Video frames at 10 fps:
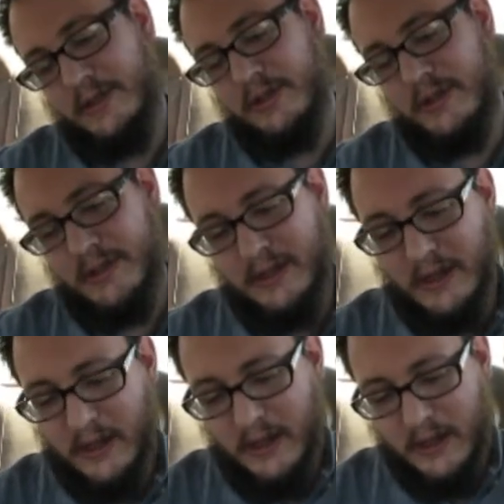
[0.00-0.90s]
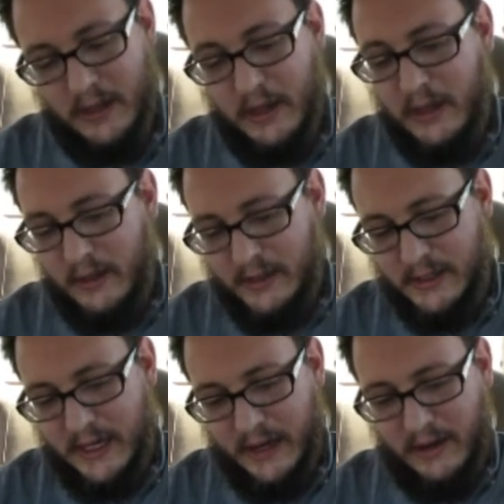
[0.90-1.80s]
Just
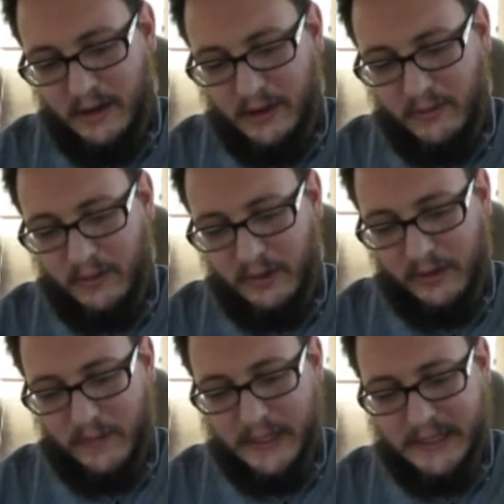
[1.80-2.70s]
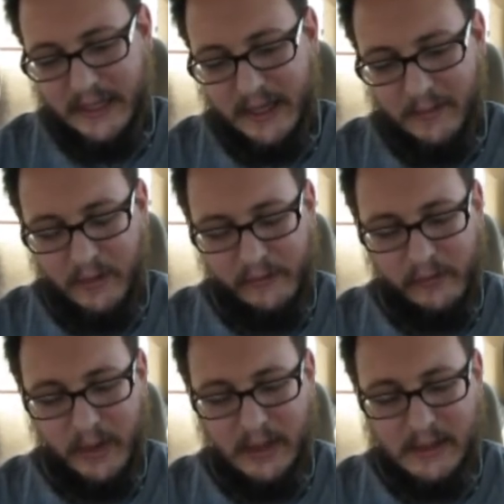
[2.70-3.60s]
had a really busy couple of
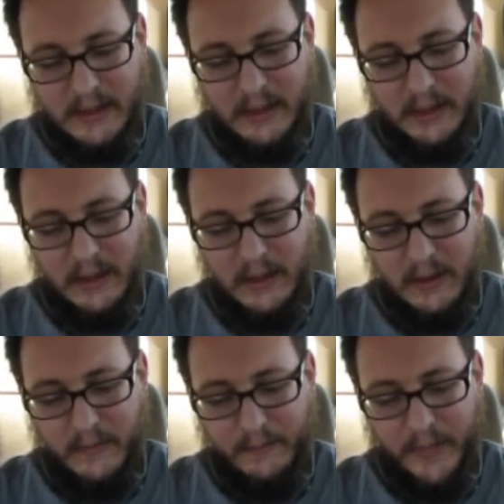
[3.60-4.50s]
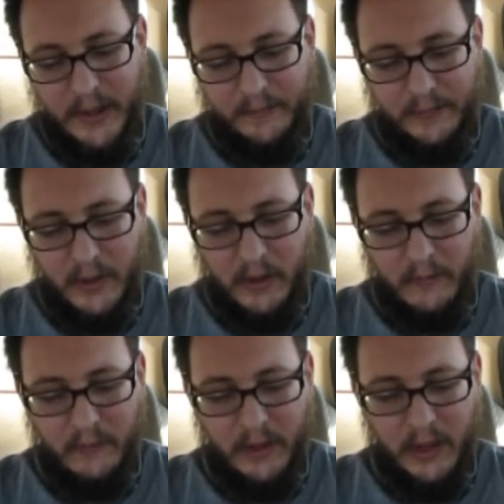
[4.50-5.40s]
weeks, but
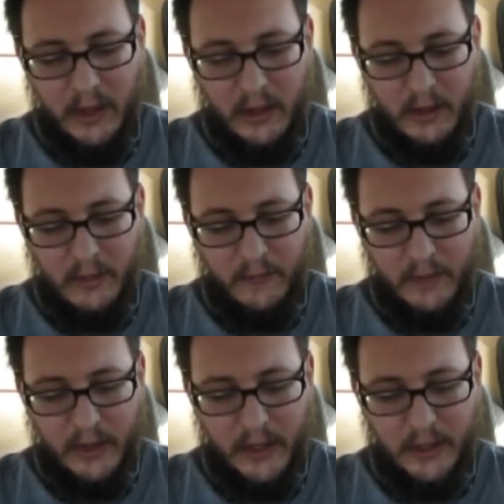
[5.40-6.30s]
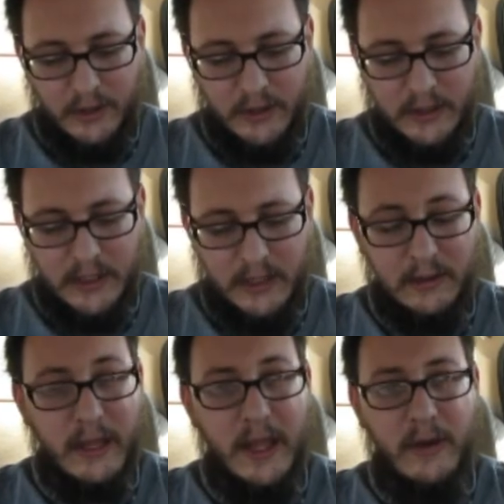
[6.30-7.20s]
hopefully it should settle
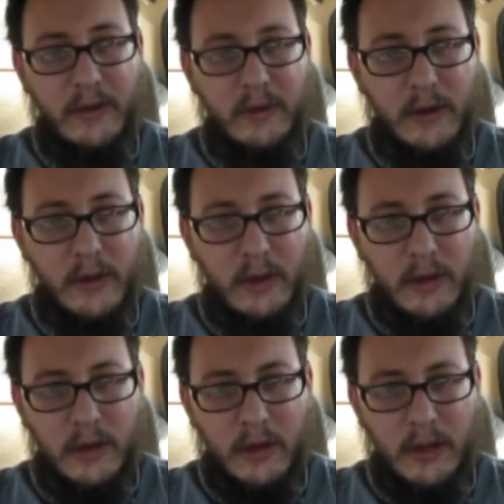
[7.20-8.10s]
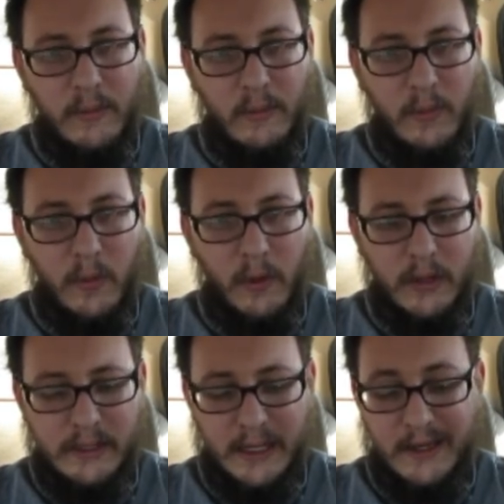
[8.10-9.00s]
down, where
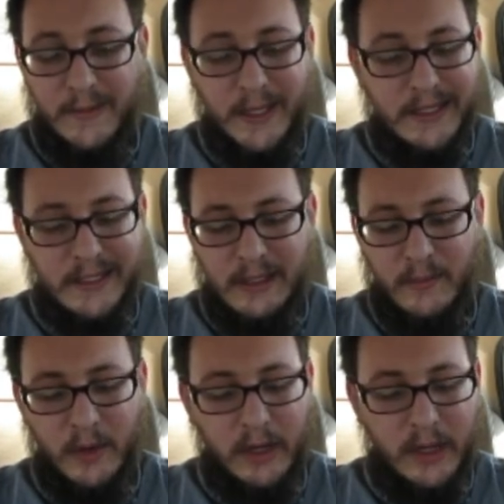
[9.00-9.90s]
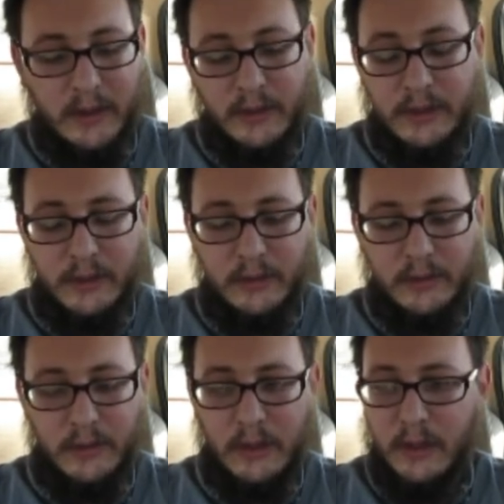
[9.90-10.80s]
it's going to be summer here
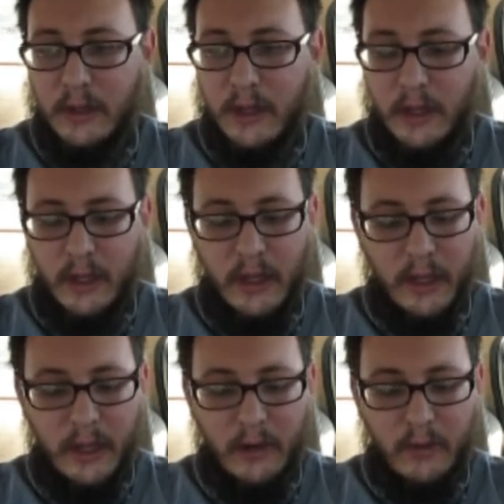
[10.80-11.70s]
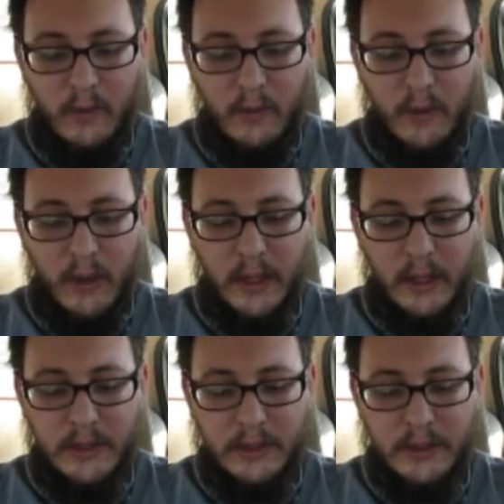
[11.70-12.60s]
soon, and we
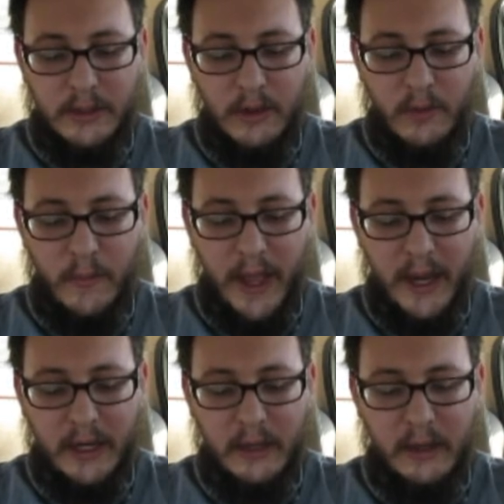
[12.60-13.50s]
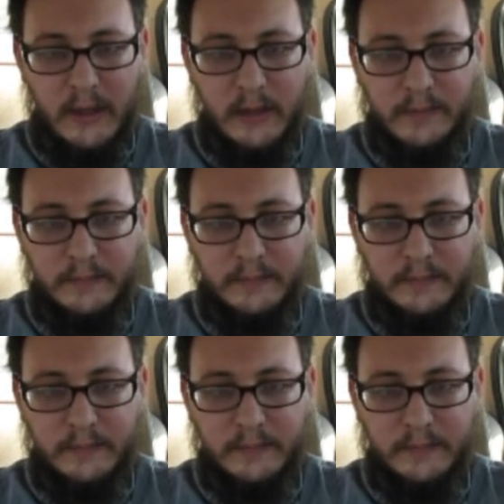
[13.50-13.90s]
can just go back to